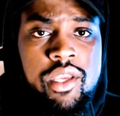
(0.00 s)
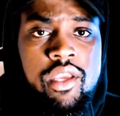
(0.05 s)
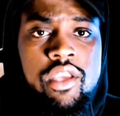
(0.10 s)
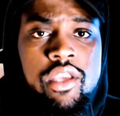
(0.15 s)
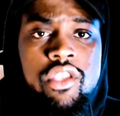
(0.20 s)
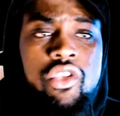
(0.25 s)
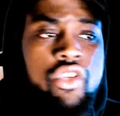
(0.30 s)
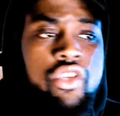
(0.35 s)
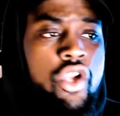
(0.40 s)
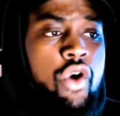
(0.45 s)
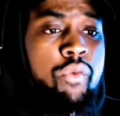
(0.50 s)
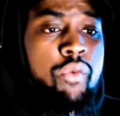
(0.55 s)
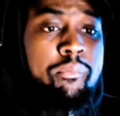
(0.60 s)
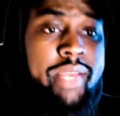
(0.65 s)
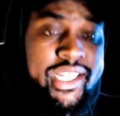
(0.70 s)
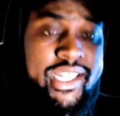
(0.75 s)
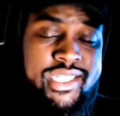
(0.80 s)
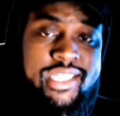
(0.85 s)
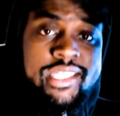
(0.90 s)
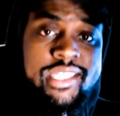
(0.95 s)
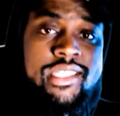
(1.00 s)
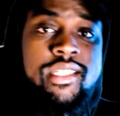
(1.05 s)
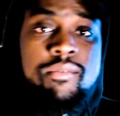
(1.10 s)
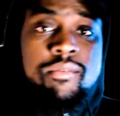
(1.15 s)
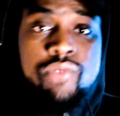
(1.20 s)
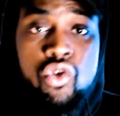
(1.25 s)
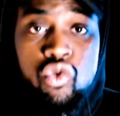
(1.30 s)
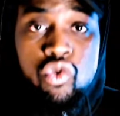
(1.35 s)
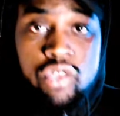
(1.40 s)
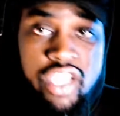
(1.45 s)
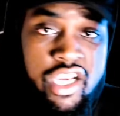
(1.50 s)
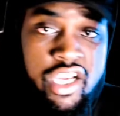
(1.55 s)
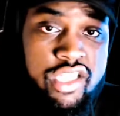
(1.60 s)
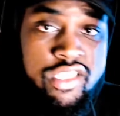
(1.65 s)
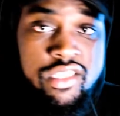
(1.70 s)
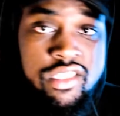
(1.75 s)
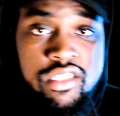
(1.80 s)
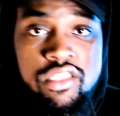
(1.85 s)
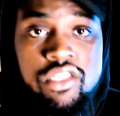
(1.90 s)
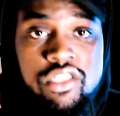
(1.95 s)
You know, mixing some new
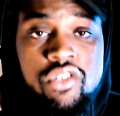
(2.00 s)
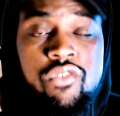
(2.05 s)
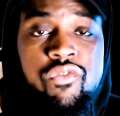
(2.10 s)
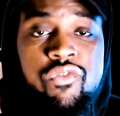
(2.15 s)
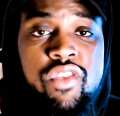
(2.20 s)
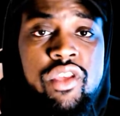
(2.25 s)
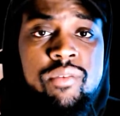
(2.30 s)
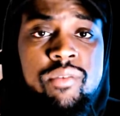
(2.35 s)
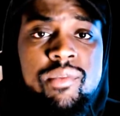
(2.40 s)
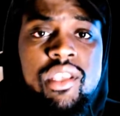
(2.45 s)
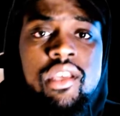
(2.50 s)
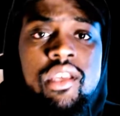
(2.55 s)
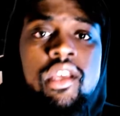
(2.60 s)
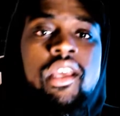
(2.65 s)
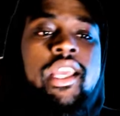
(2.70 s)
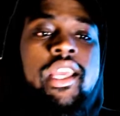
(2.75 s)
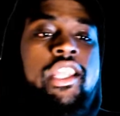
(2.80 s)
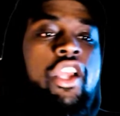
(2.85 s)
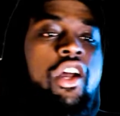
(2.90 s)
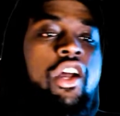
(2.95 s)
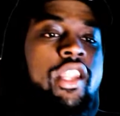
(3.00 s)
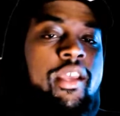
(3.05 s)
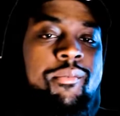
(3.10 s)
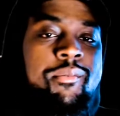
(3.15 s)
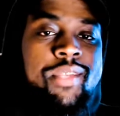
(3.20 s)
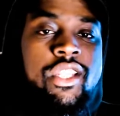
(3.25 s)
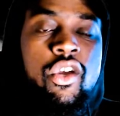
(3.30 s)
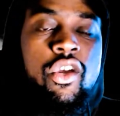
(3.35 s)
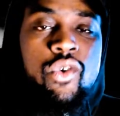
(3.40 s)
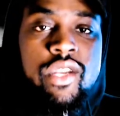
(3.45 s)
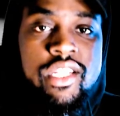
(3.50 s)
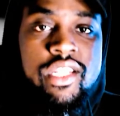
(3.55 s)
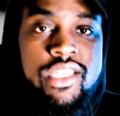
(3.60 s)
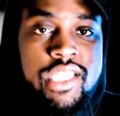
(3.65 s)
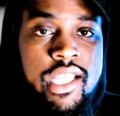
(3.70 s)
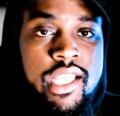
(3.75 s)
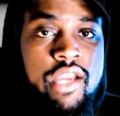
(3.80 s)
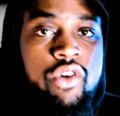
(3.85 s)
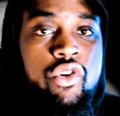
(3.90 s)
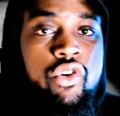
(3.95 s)
youngsters, you feel me? And y'all let me know in the
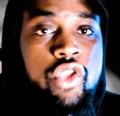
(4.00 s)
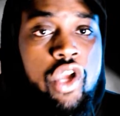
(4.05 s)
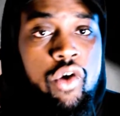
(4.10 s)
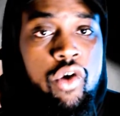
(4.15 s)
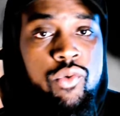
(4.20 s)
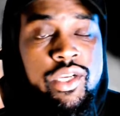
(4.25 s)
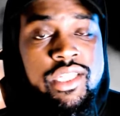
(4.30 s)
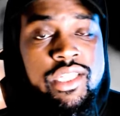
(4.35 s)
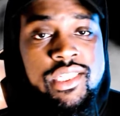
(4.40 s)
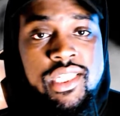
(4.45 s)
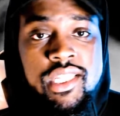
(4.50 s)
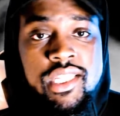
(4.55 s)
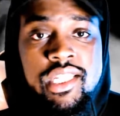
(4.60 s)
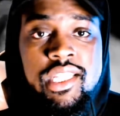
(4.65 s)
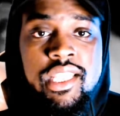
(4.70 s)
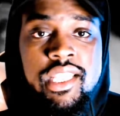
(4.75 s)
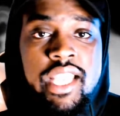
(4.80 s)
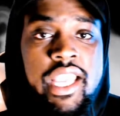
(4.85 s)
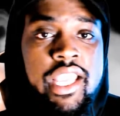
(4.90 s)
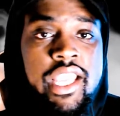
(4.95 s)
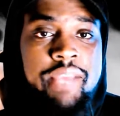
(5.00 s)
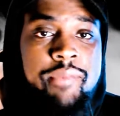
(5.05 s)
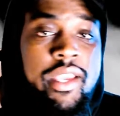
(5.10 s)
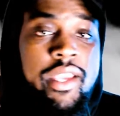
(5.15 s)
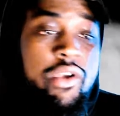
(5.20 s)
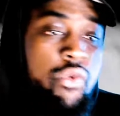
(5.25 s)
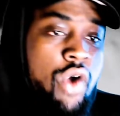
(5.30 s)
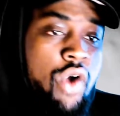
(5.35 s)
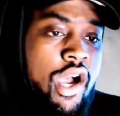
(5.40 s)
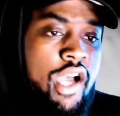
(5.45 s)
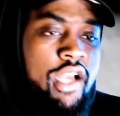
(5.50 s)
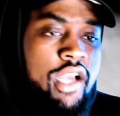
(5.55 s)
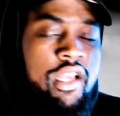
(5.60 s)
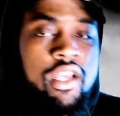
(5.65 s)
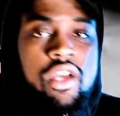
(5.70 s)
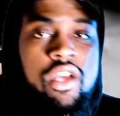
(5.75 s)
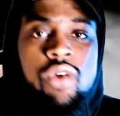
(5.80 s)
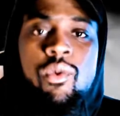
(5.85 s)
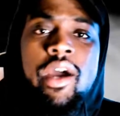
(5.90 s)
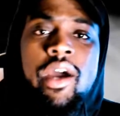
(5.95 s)
chat who y'all want to see in the game and why.
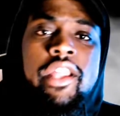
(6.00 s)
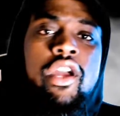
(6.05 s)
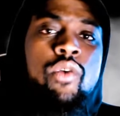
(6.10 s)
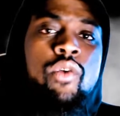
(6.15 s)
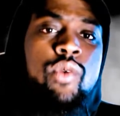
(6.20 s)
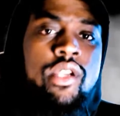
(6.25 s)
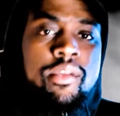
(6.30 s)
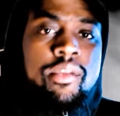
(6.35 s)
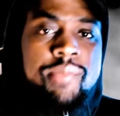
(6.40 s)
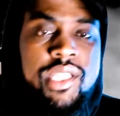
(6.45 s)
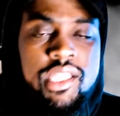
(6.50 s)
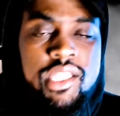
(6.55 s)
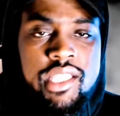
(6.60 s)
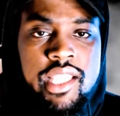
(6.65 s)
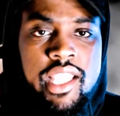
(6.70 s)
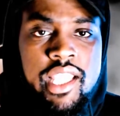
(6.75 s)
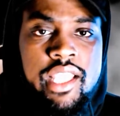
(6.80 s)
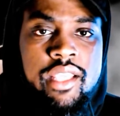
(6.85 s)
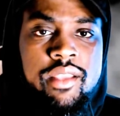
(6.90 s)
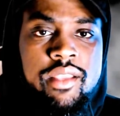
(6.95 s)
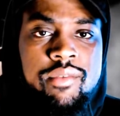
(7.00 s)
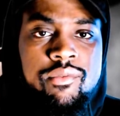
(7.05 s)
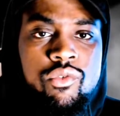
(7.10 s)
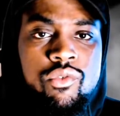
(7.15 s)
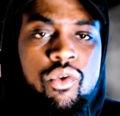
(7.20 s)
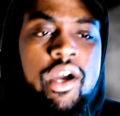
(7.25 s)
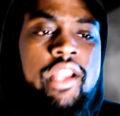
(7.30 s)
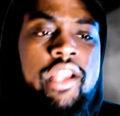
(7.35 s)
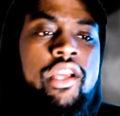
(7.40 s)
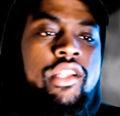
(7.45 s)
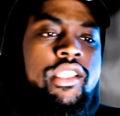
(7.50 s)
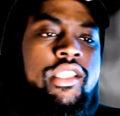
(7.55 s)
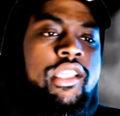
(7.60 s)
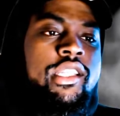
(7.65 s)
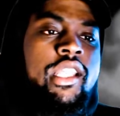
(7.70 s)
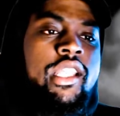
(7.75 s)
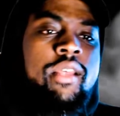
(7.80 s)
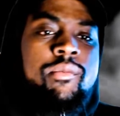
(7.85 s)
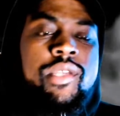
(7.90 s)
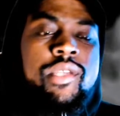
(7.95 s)
Why y'all want them in the game? Why y'all think
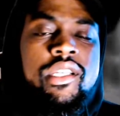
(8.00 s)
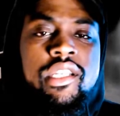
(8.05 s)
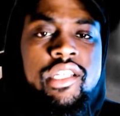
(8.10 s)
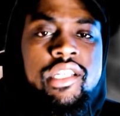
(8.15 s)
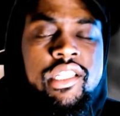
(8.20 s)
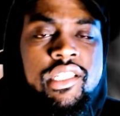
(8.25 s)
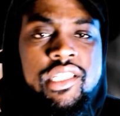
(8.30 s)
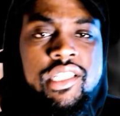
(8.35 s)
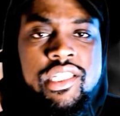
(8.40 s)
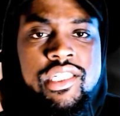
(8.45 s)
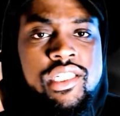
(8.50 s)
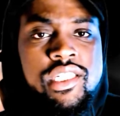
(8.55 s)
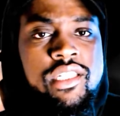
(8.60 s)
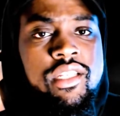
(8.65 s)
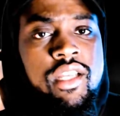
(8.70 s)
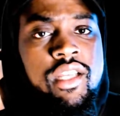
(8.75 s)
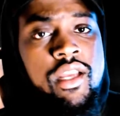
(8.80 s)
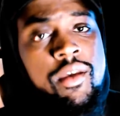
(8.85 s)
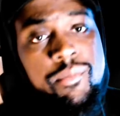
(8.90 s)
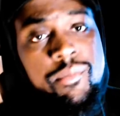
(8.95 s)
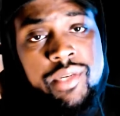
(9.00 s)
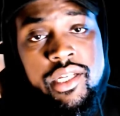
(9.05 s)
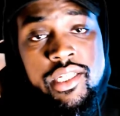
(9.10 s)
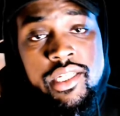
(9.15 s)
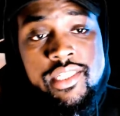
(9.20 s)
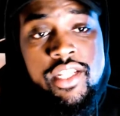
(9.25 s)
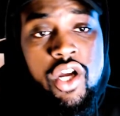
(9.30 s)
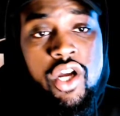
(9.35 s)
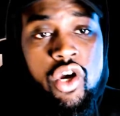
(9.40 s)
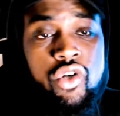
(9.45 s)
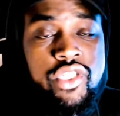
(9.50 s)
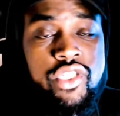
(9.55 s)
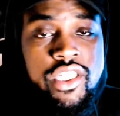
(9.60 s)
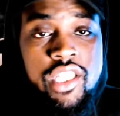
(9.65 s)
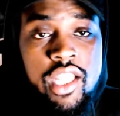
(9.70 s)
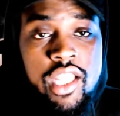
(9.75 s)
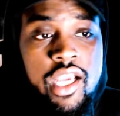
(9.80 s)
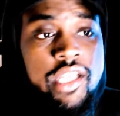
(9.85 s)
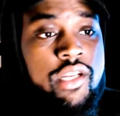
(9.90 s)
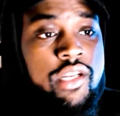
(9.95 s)
they'd be a good addition? Because the O G
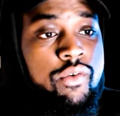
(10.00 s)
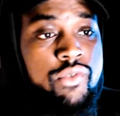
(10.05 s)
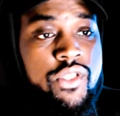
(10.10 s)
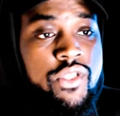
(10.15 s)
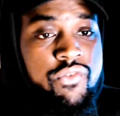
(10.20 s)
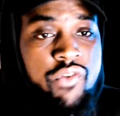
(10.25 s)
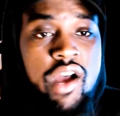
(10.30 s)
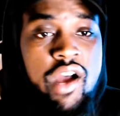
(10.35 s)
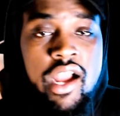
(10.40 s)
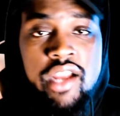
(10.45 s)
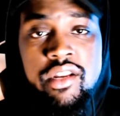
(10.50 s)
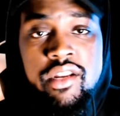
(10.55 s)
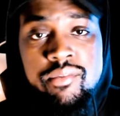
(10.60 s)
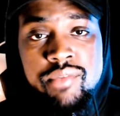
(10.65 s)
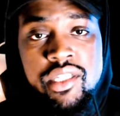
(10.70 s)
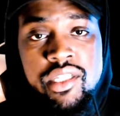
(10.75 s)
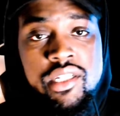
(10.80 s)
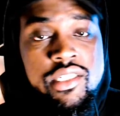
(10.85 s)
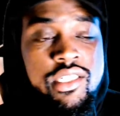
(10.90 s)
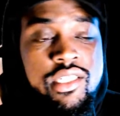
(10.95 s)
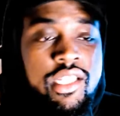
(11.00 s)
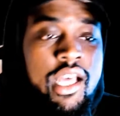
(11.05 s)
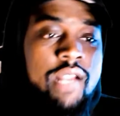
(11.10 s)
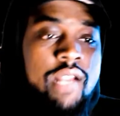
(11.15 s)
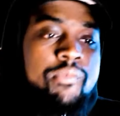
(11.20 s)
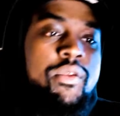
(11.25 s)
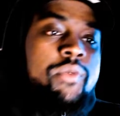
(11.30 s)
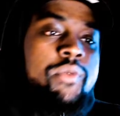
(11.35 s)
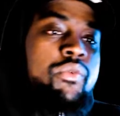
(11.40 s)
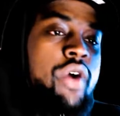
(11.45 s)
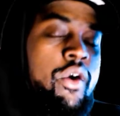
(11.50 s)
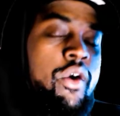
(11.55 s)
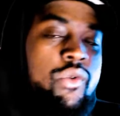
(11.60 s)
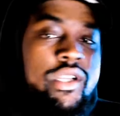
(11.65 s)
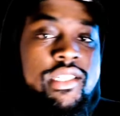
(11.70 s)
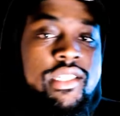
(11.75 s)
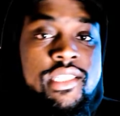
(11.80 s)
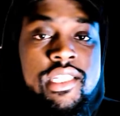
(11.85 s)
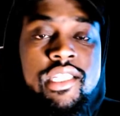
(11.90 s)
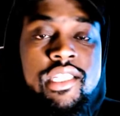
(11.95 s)
lineup was fire to me. There's a lot of people I want to
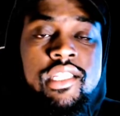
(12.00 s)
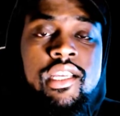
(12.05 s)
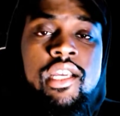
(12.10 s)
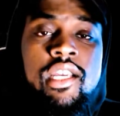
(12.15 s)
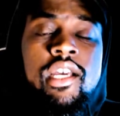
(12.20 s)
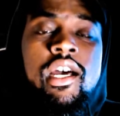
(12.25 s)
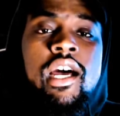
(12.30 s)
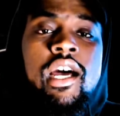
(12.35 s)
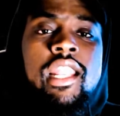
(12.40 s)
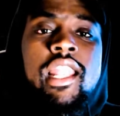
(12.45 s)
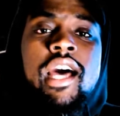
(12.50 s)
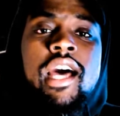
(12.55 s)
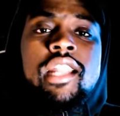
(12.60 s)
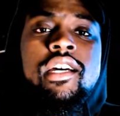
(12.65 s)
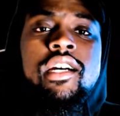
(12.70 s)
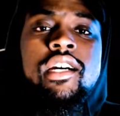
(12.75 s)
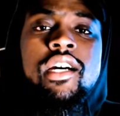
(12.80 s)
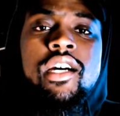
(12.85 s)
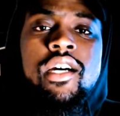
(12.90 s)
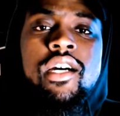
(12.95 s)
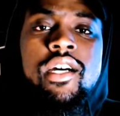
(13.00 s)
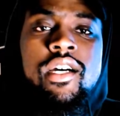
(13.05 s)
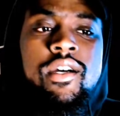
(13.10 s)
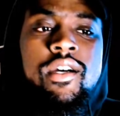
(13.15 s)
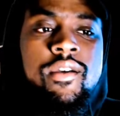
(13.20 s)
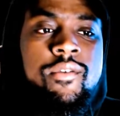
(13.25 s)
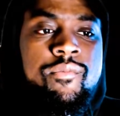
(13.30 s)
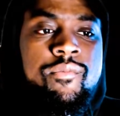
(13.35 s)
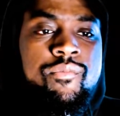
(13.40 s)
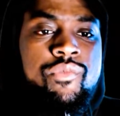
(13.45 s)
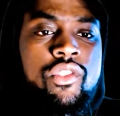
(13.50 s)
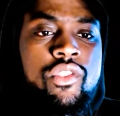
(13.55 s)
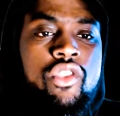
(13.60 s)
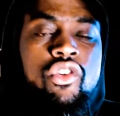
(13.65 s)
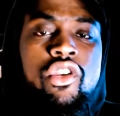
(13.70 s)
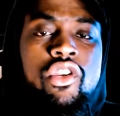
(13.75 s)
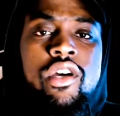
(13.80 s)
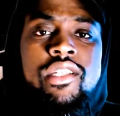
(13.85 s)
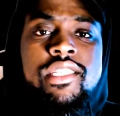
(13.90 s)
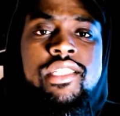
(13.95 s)
see. A lot of, uh, you
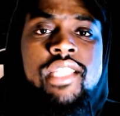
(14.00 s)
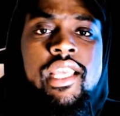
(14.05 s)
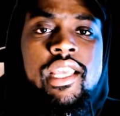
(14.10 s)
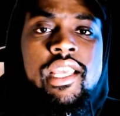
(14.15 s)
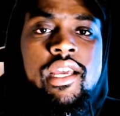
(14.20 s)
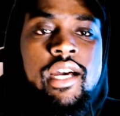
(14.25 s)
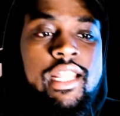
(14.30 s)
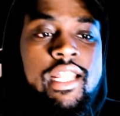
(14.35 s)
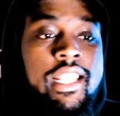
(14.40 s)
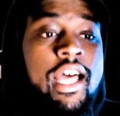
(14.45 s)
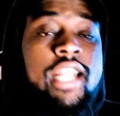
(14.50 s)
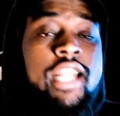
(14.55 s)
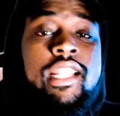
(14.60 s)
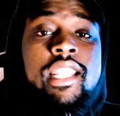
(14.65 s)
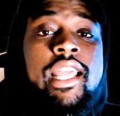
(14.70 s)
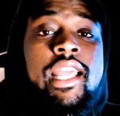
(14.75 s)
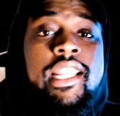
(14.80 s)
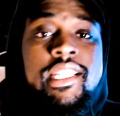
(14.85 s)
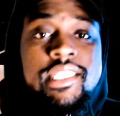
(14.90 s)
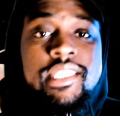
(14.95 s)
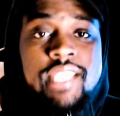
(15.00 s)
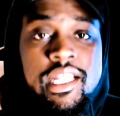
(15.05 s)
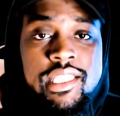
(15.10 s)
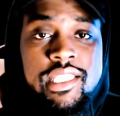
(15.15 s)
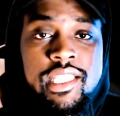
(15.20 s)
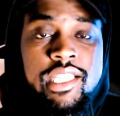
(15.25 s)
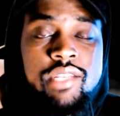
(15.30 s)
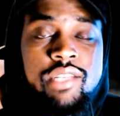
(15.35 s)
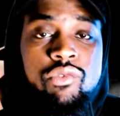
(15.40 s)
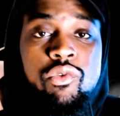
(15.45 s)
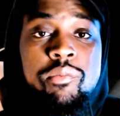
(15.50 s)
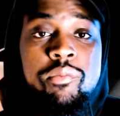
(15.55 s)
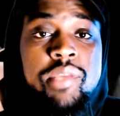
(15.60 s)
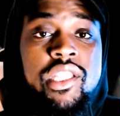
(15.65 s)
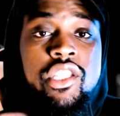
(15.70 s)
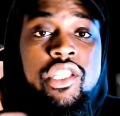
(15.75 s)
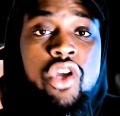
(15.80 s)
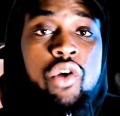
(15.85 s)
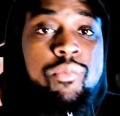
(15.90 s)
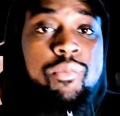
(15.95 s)
know what I'm saying? A lot of ladies that I think would be
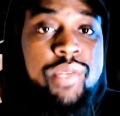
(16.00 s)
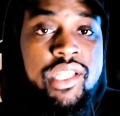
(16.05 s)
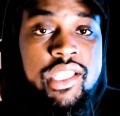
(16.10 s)
dope in the